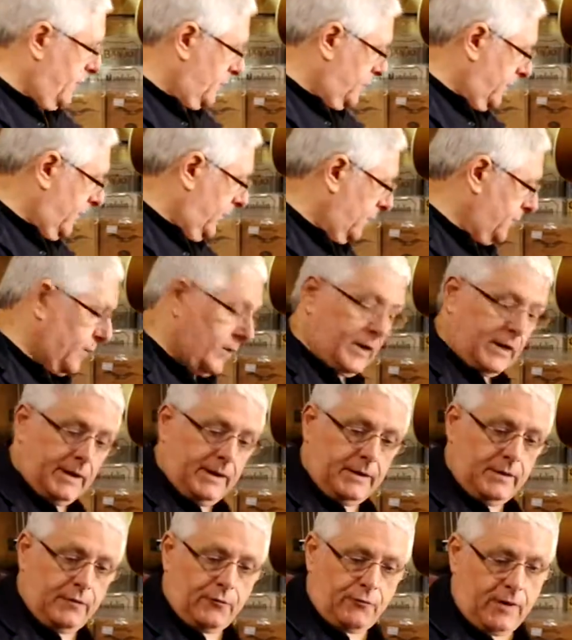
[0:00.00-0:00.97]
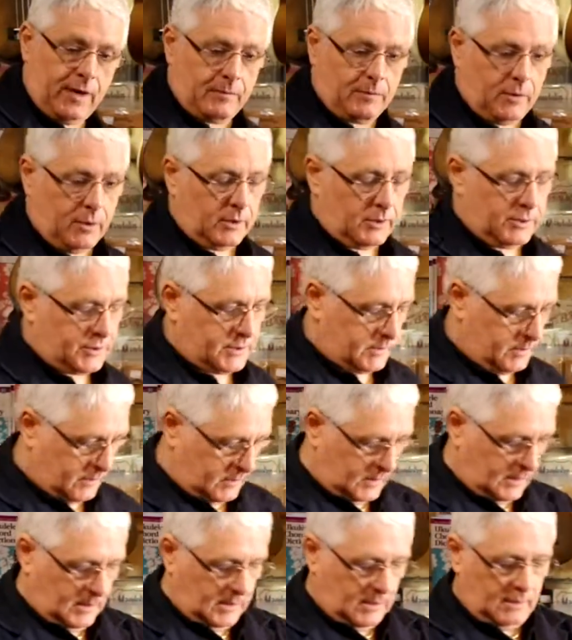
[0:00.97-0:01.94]
things for cleaning fretboards.
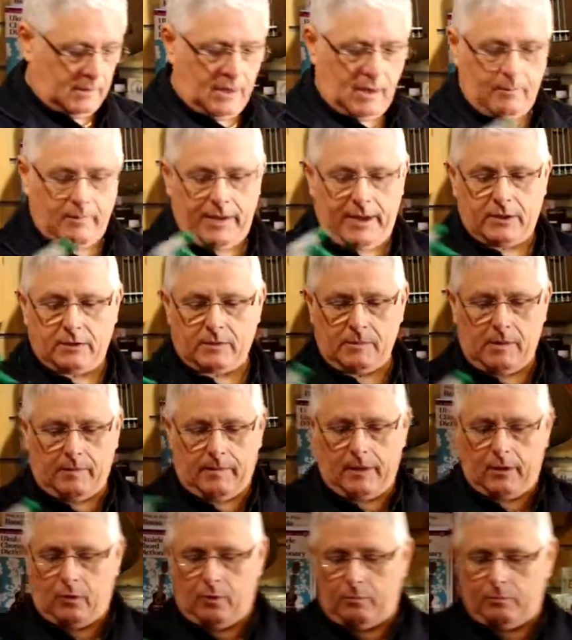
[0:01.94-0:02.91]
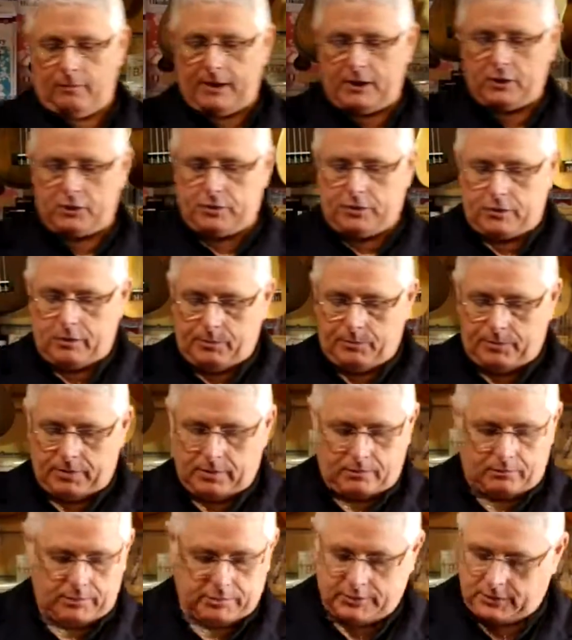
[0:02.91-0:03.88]
I make some of my own mixture up,
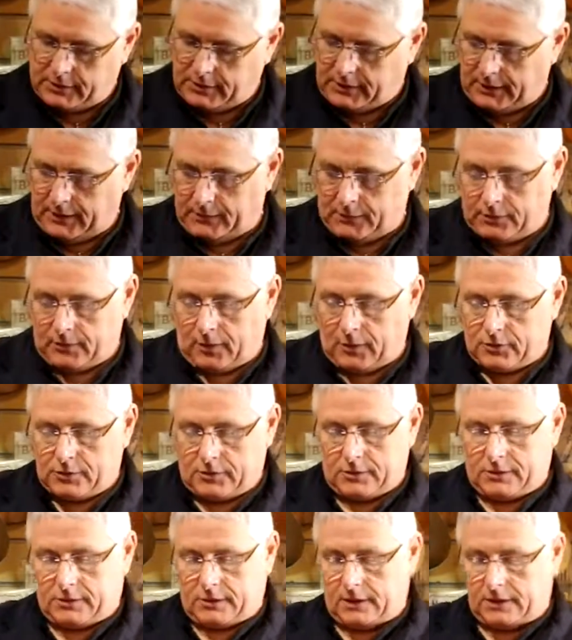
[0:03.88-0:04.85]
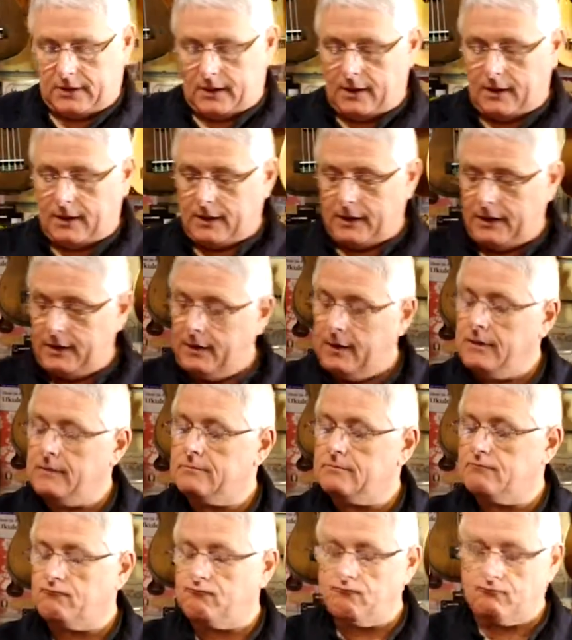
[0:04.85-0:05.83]
which is Keith Dawson's guitar cleaner,
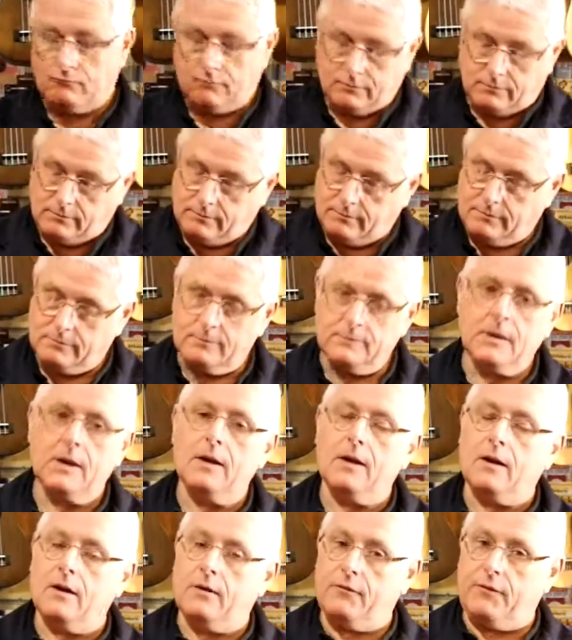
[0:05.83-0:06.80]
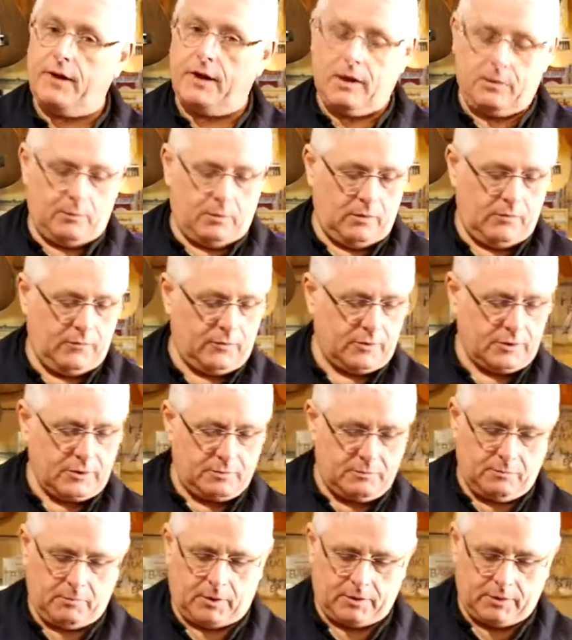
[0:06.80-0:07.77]
available for
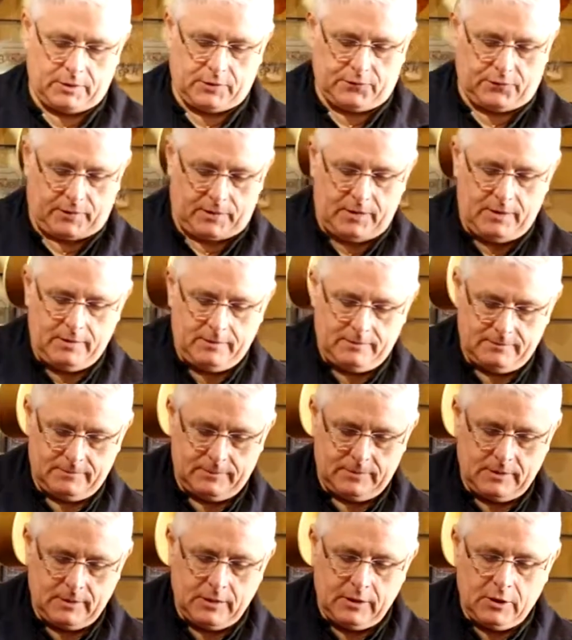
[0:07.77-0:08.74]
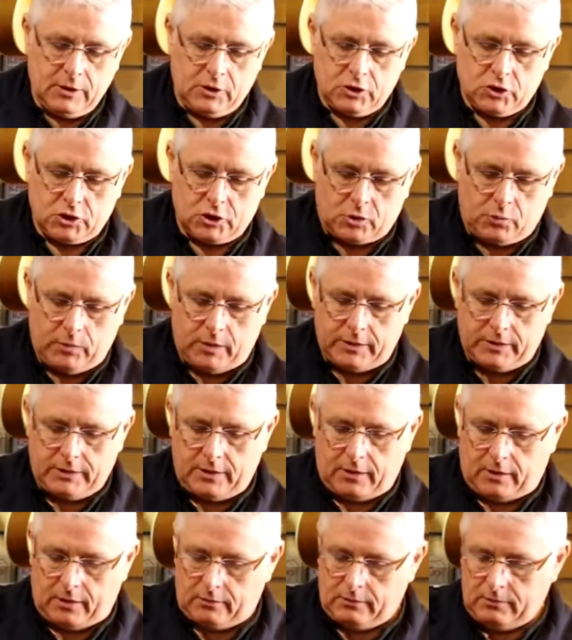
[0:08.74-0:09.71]
some modest fee. Squirt it
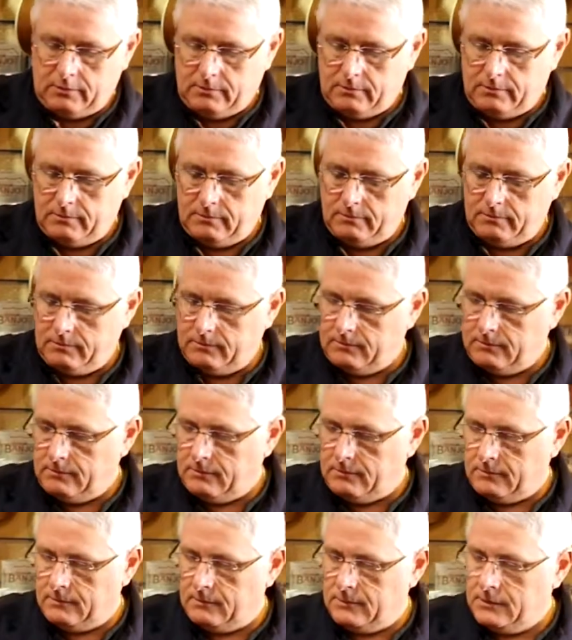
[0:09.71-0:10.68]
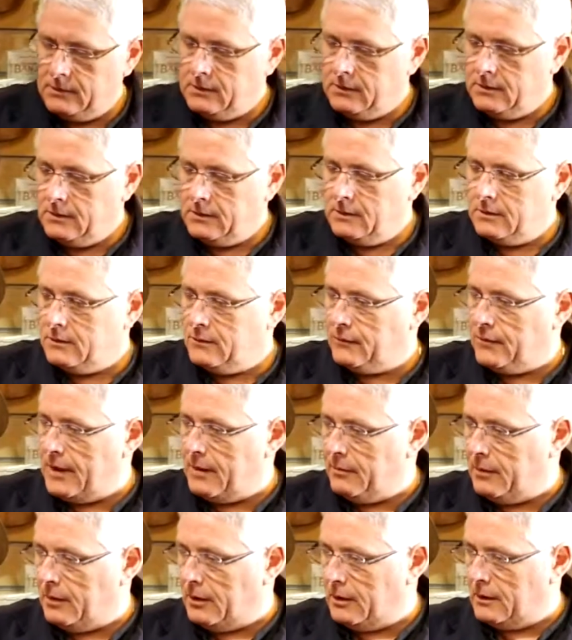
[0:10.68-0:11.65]
on
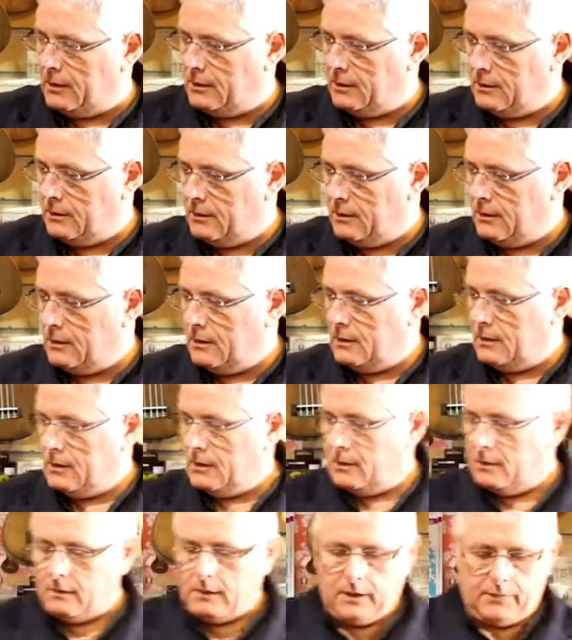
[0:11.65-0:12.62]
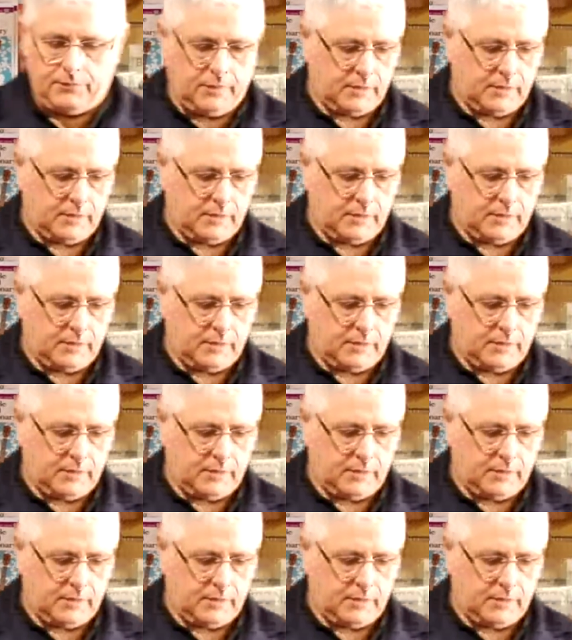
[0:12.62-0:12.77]
fretboard and the